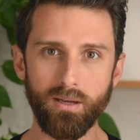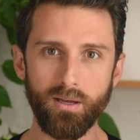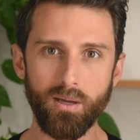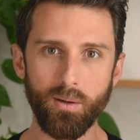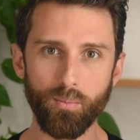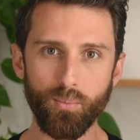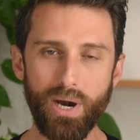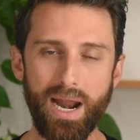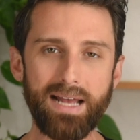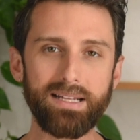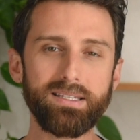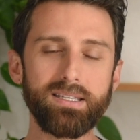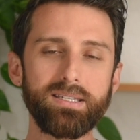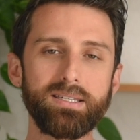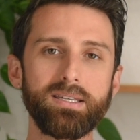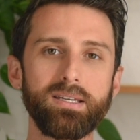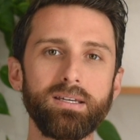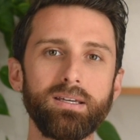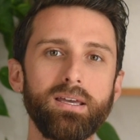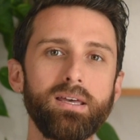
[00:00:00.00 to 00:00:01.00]

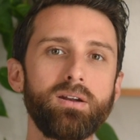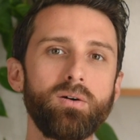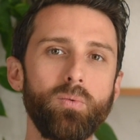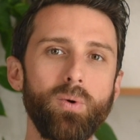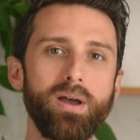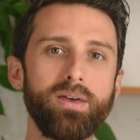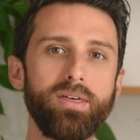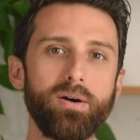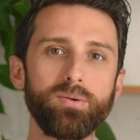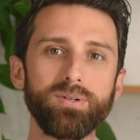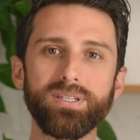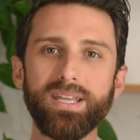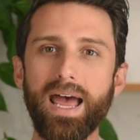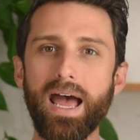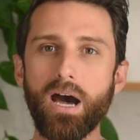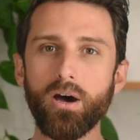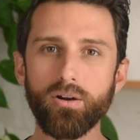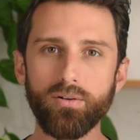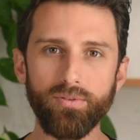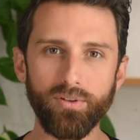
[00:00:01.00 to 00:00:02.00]
practicing in a way that was
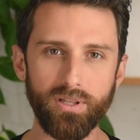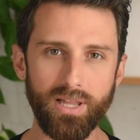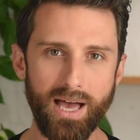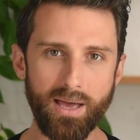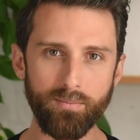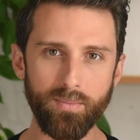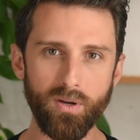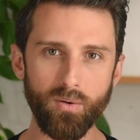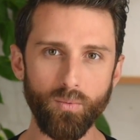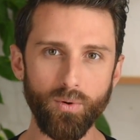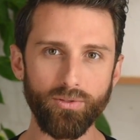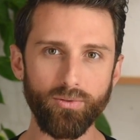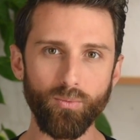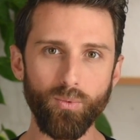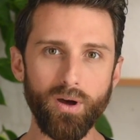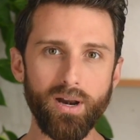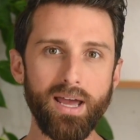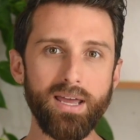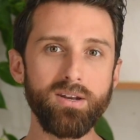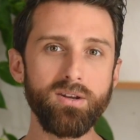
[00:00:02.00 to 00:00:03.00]
out of alignment with
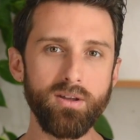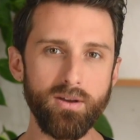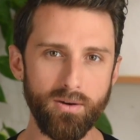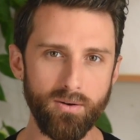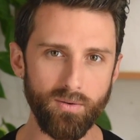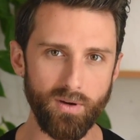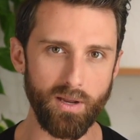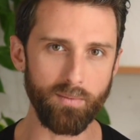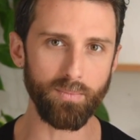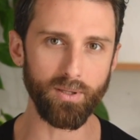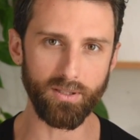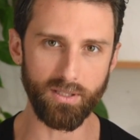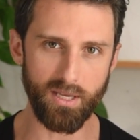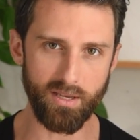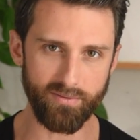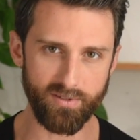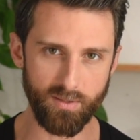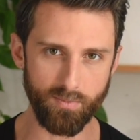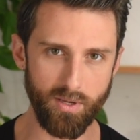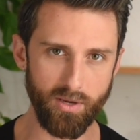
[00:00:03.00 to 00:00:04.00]
what I knew and
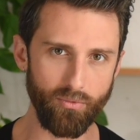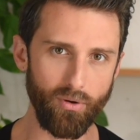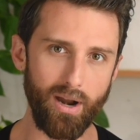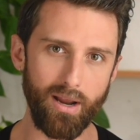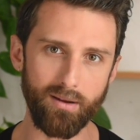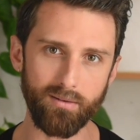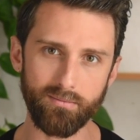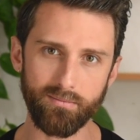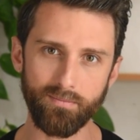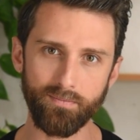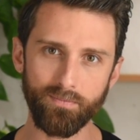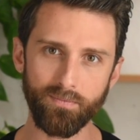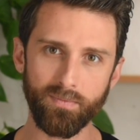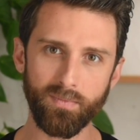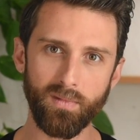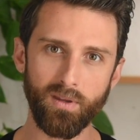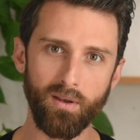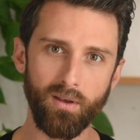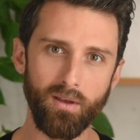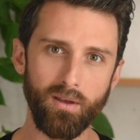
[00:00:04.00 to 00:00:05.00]
believed to be right.
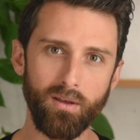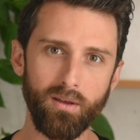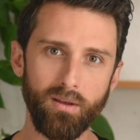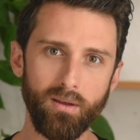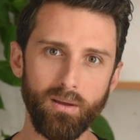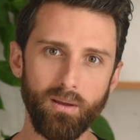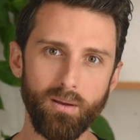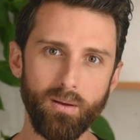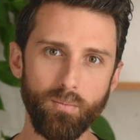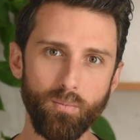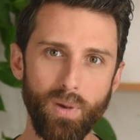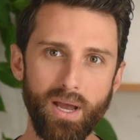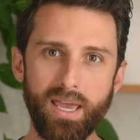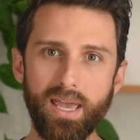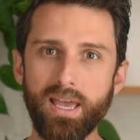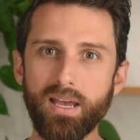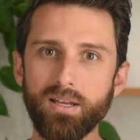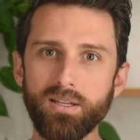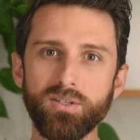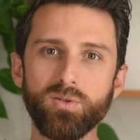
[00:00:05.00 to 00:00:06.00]
My
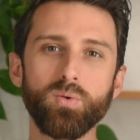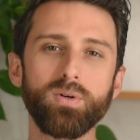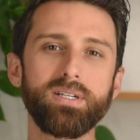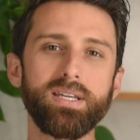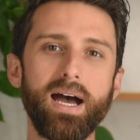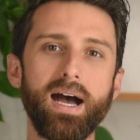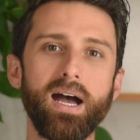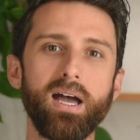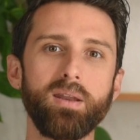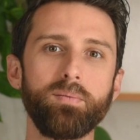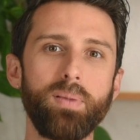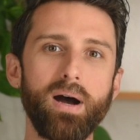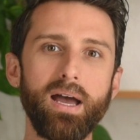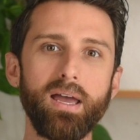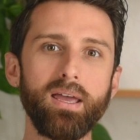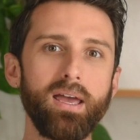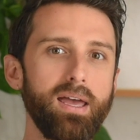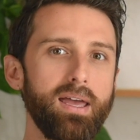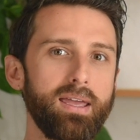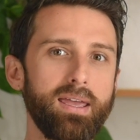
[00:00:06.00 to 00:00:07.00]
hands were tied
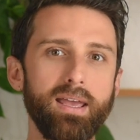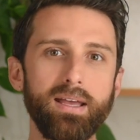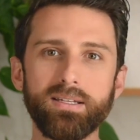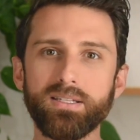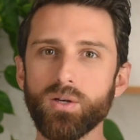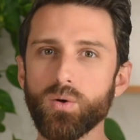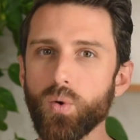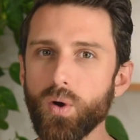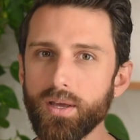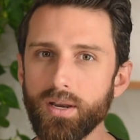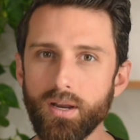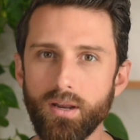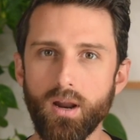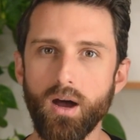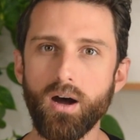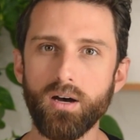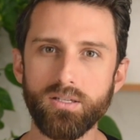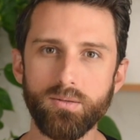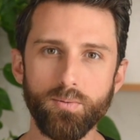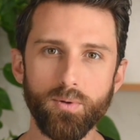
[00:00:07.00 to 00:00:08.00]
by antiquated
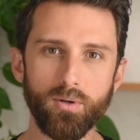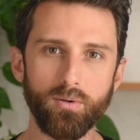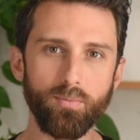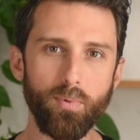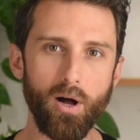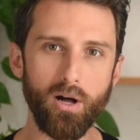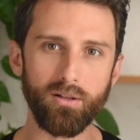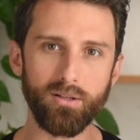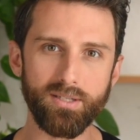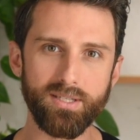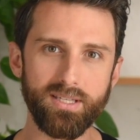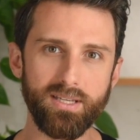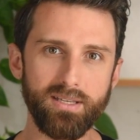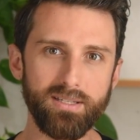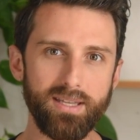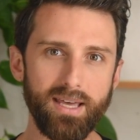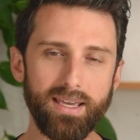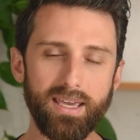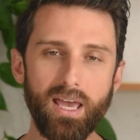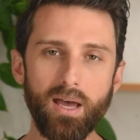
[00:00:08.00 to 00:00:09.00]
hospital policies
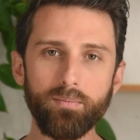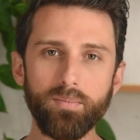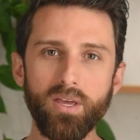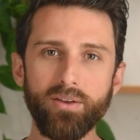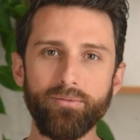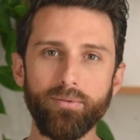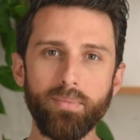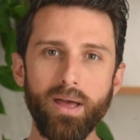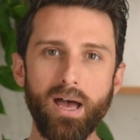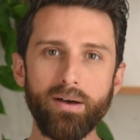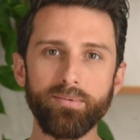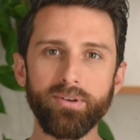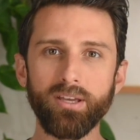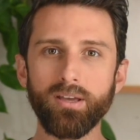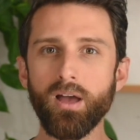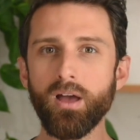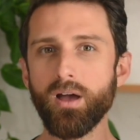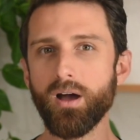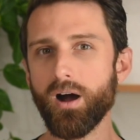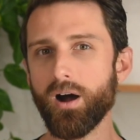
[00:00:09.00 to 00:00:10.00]
that kept me from having
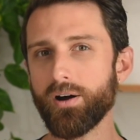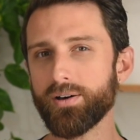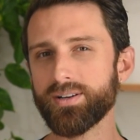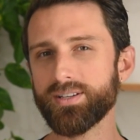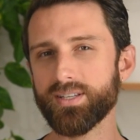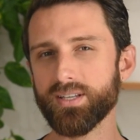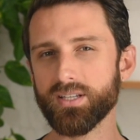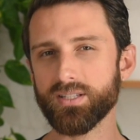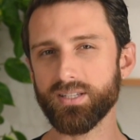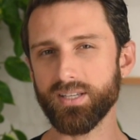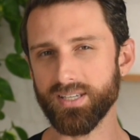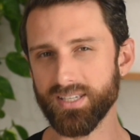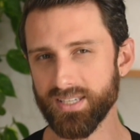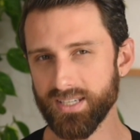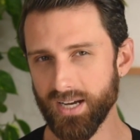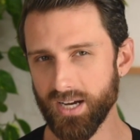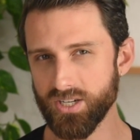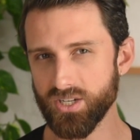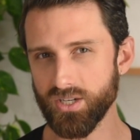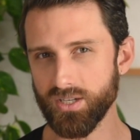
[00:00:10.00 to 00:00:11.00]
honest
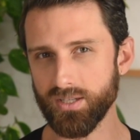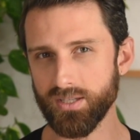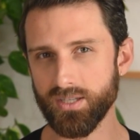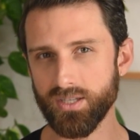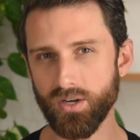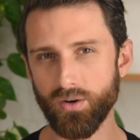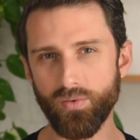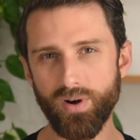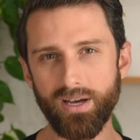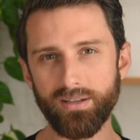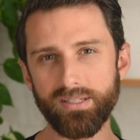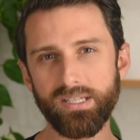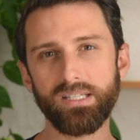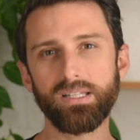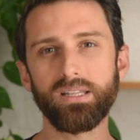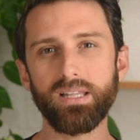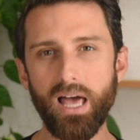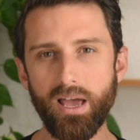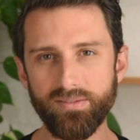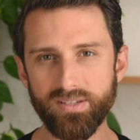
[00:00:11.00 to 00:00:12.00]
discussions around
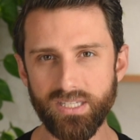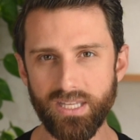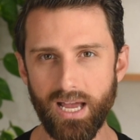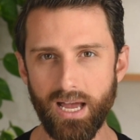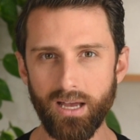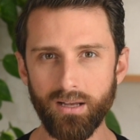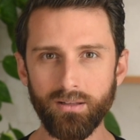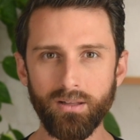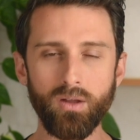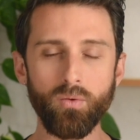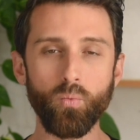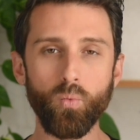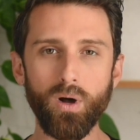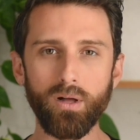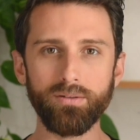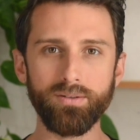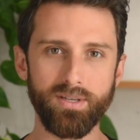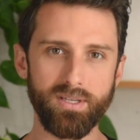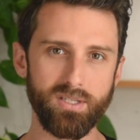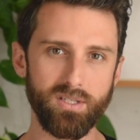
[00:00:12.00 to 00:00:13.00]
lifestyle and
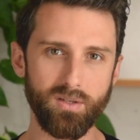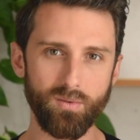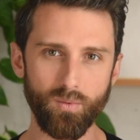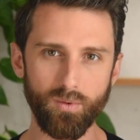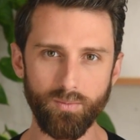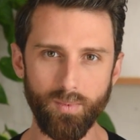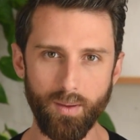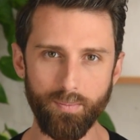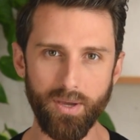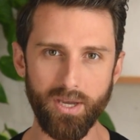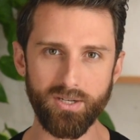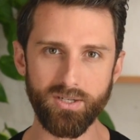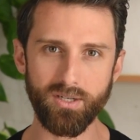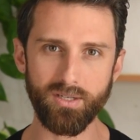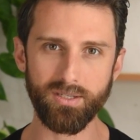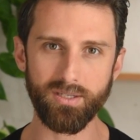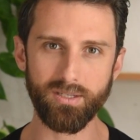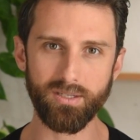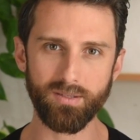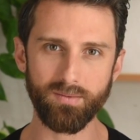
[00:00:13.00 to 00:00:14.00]
wellness with my
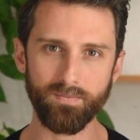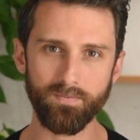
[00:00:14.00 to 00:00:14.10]
patients.